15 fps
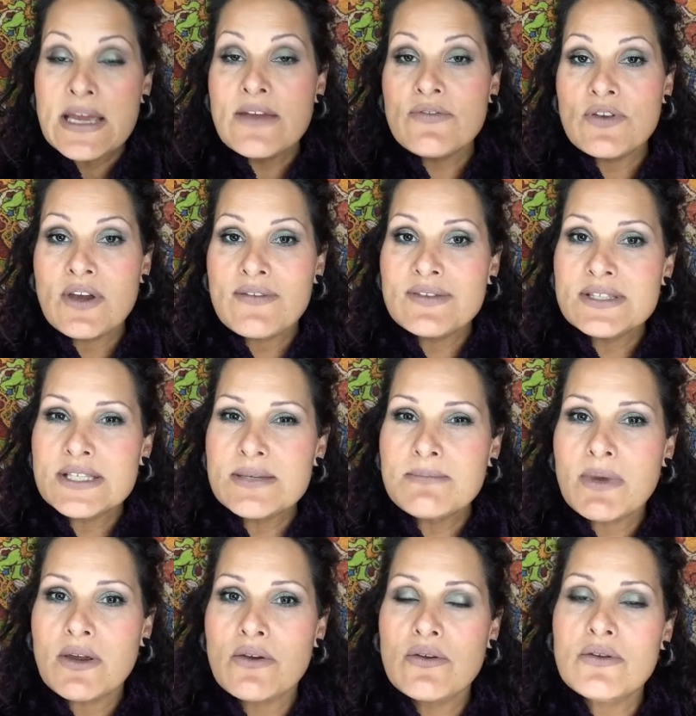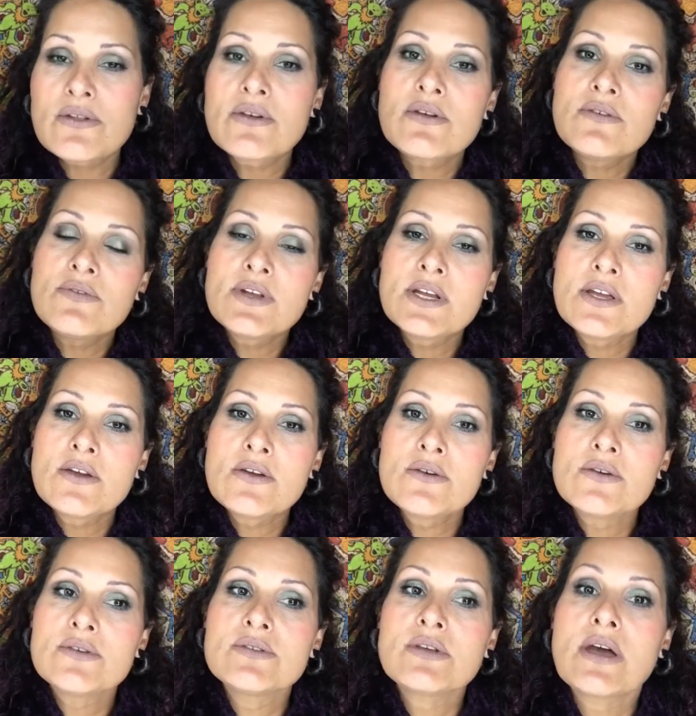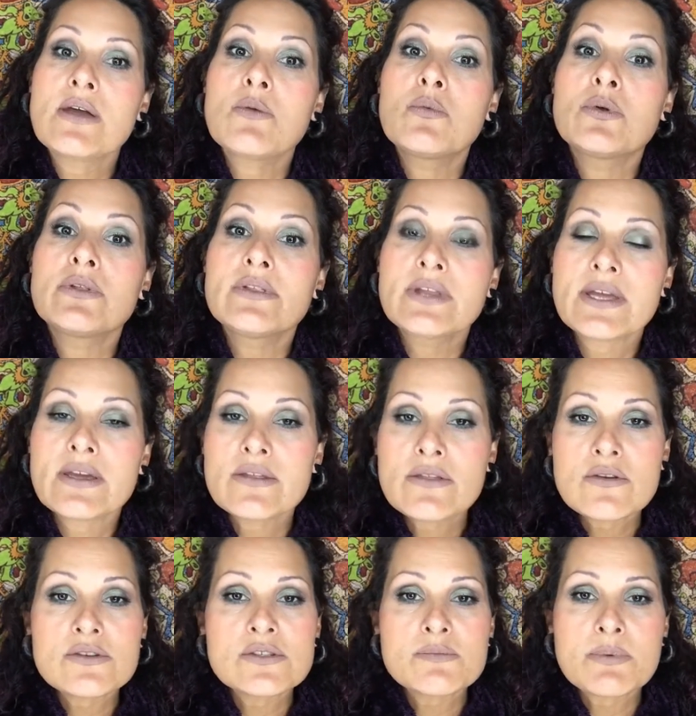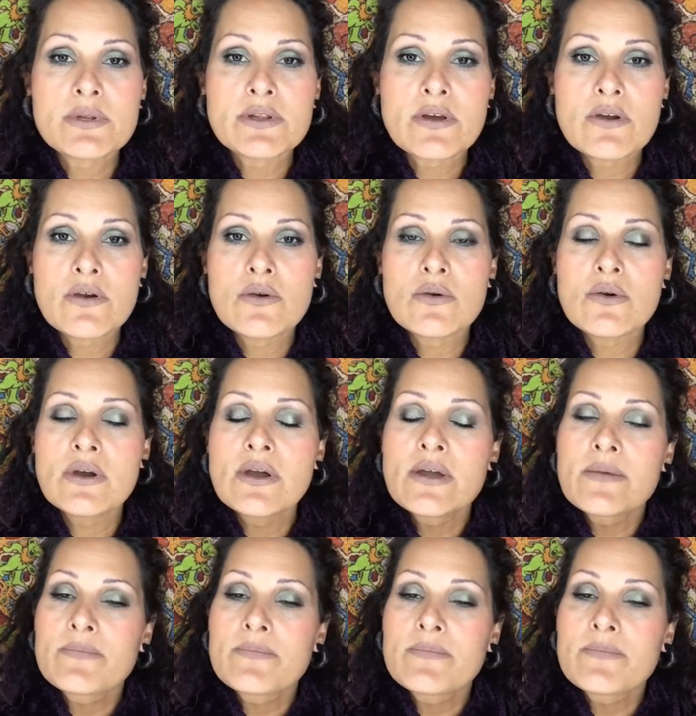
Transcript: If you haven't seen my earlier videos, I will link those below.